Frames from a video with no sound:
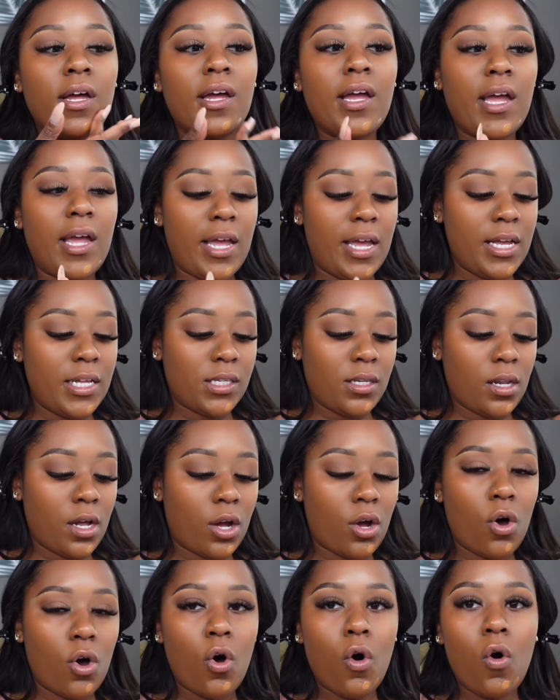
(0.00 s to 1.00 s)
and he's
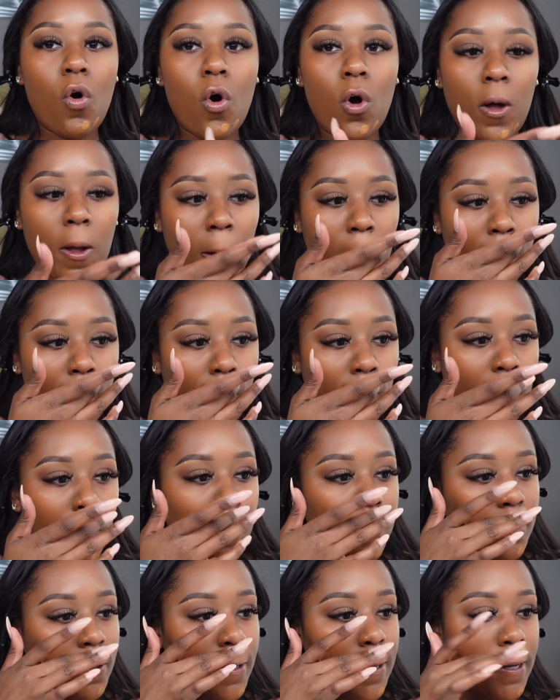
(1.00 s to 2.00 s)
like, oh, you know,
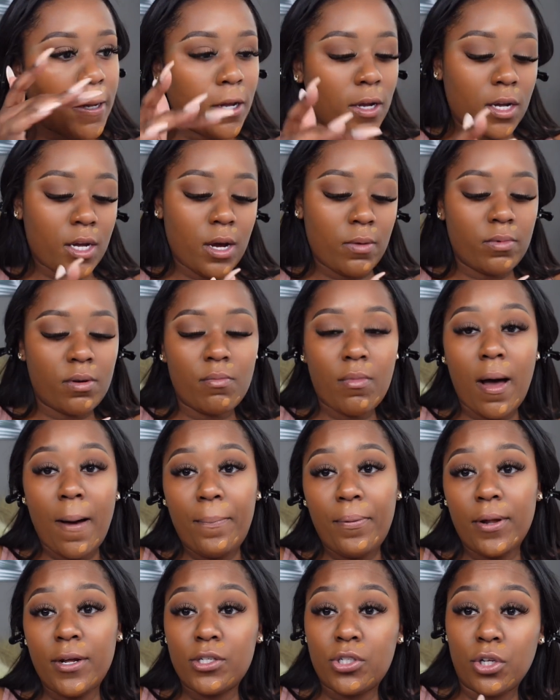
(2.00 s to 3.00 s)
let's kick it. Come to my
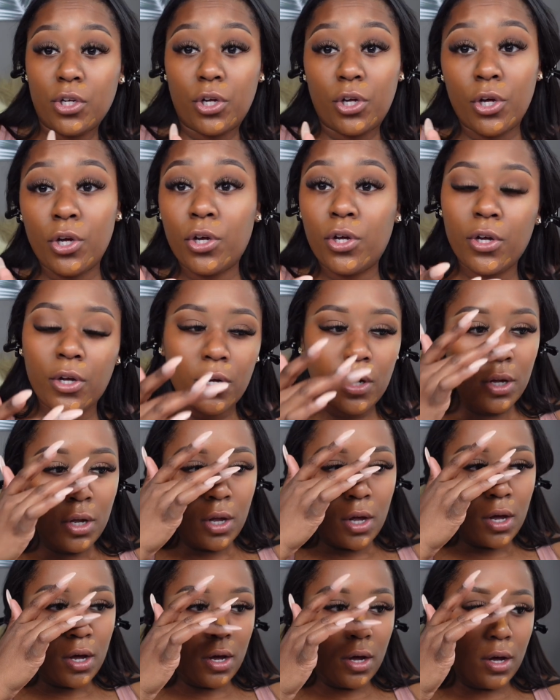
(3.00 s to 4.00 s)
place and kick it.
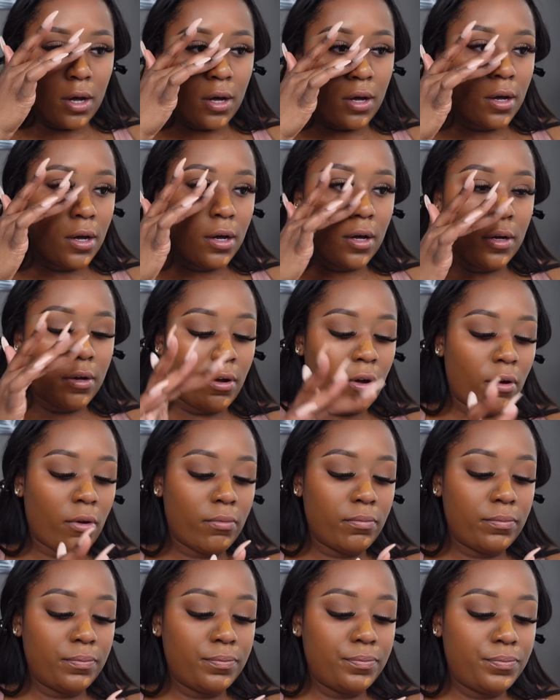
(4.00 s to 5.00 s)
Uh,
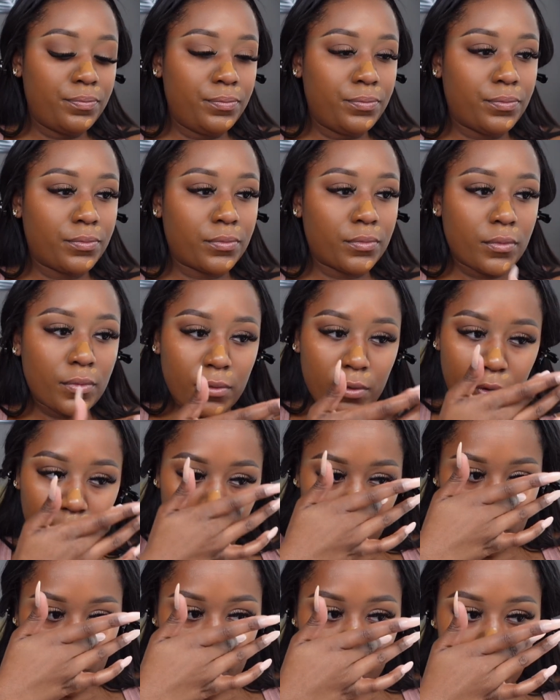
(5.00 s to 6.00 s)

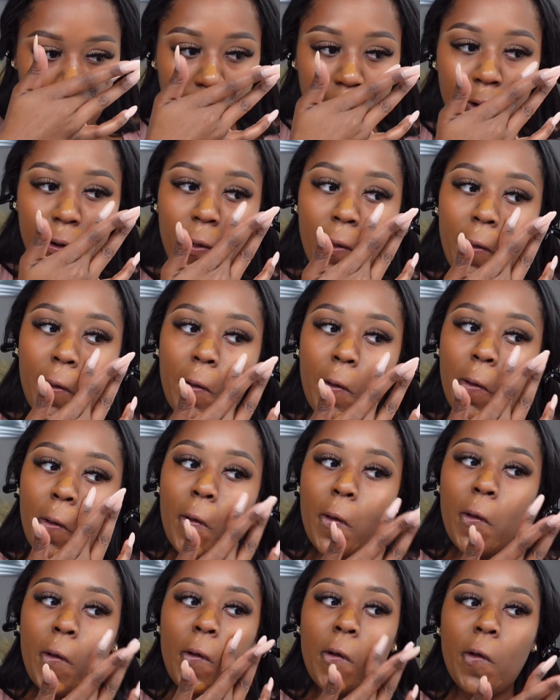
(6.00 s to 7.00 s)
freaking, uh,
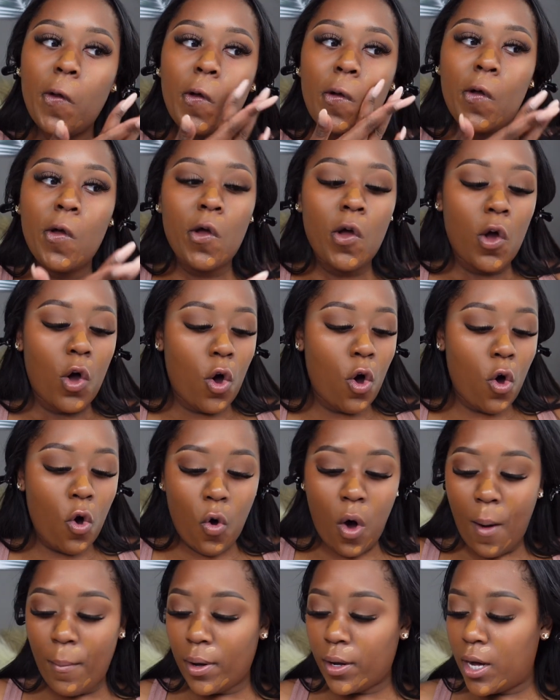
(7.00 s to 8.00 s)
oh,
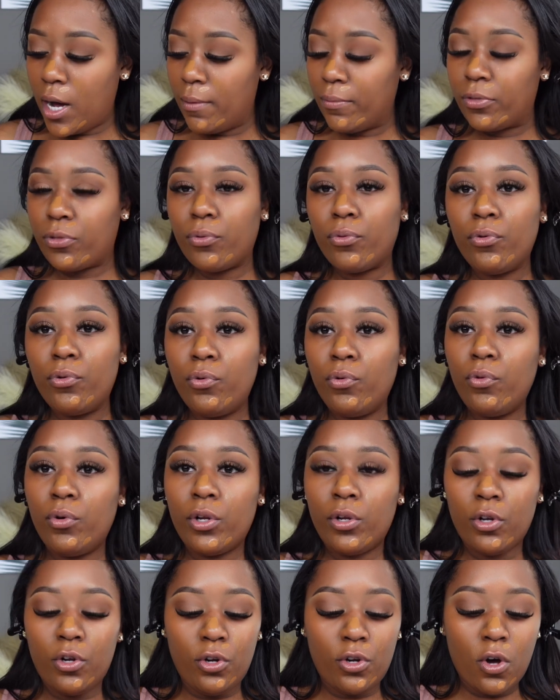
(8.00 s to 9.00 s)
I'm gonna come through
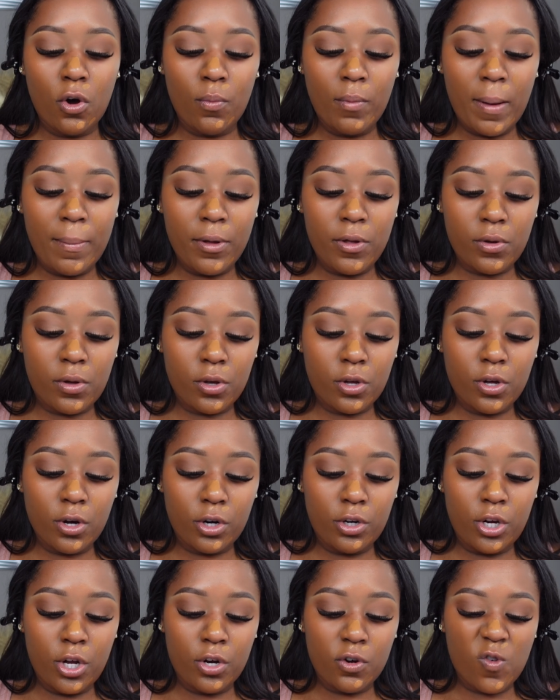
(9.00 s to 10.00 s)
and, you know, maybe you could
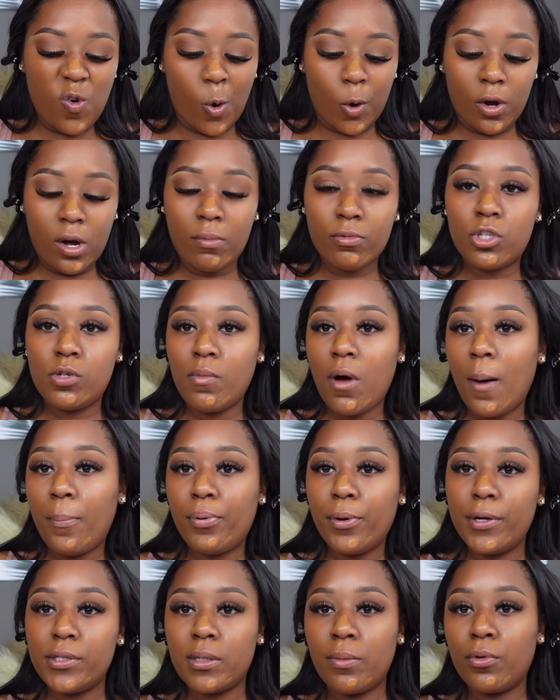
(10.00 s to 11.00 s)
cook dinner, or come to my
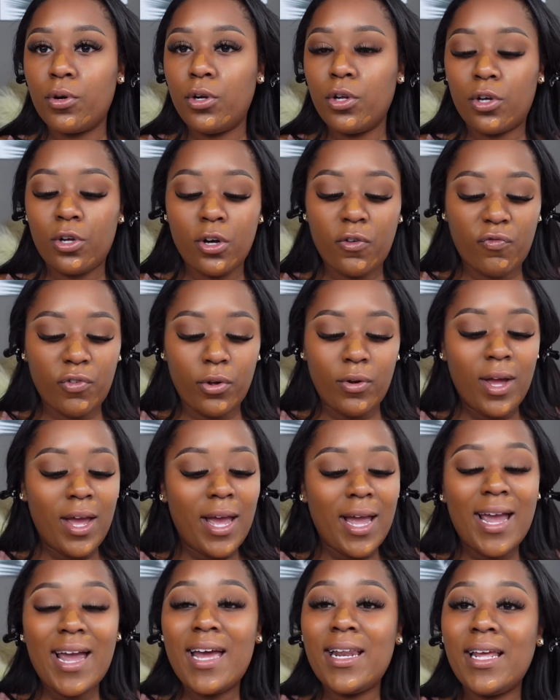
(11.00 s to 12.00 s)
place, I'm gonna cook for you.
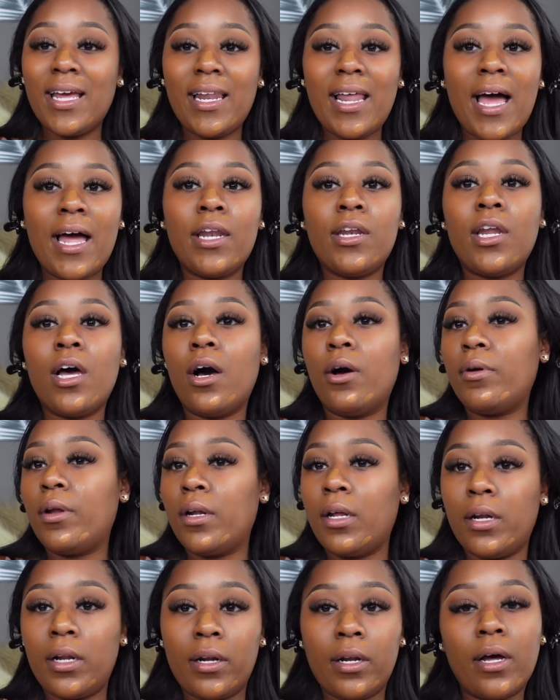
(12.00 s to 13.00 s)
Any of that? No, no,
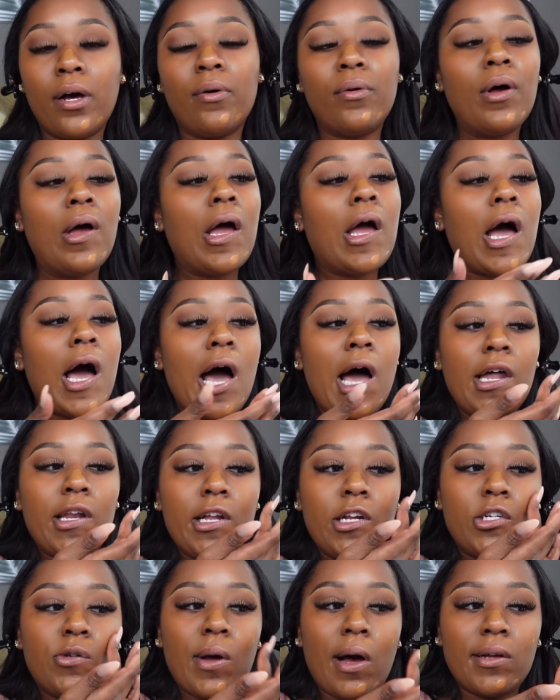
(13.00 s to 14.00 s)
no, no, no. I
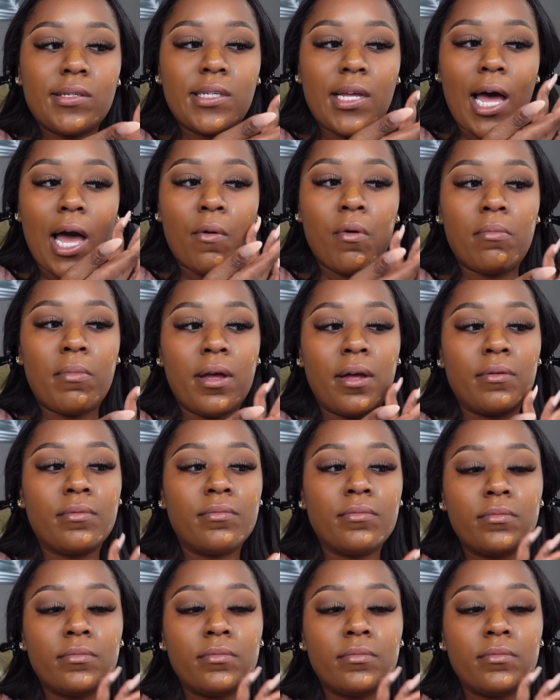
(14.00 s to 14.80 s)
need you outside with me.